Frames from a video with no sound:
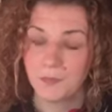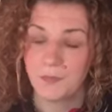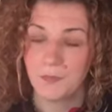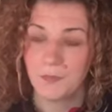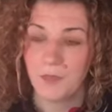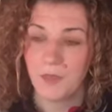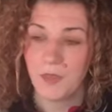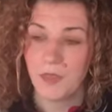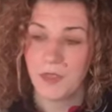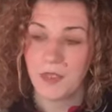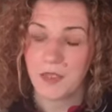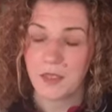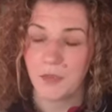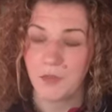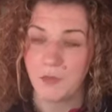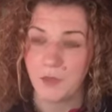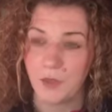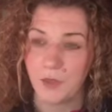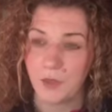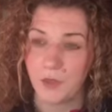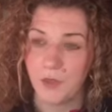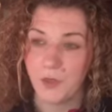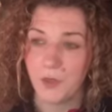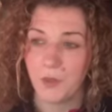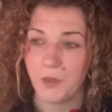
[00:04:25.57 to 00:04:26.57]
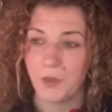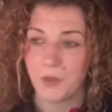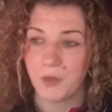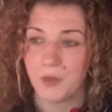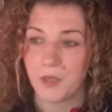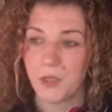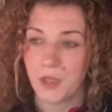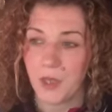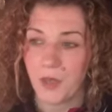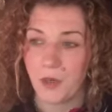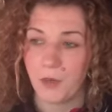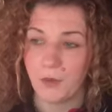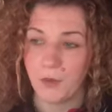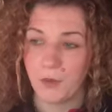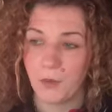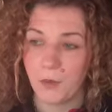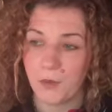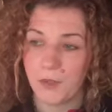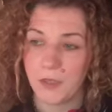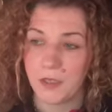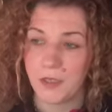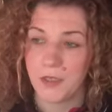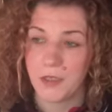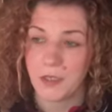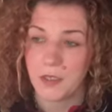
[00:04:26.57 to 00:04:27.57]
Let's have a look what the tarot will
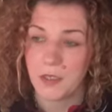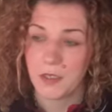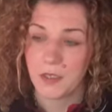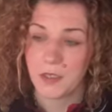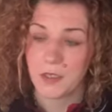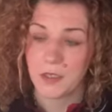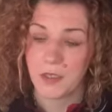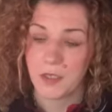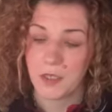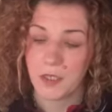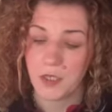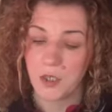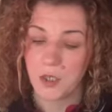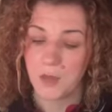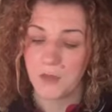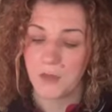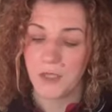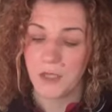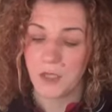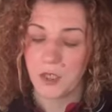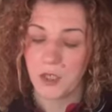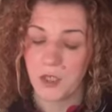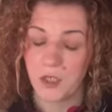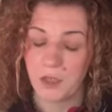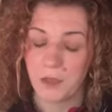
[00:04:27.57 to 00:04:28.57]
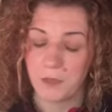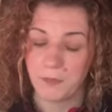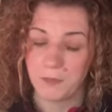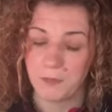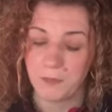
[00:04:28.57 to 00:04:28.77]
bring to this situation.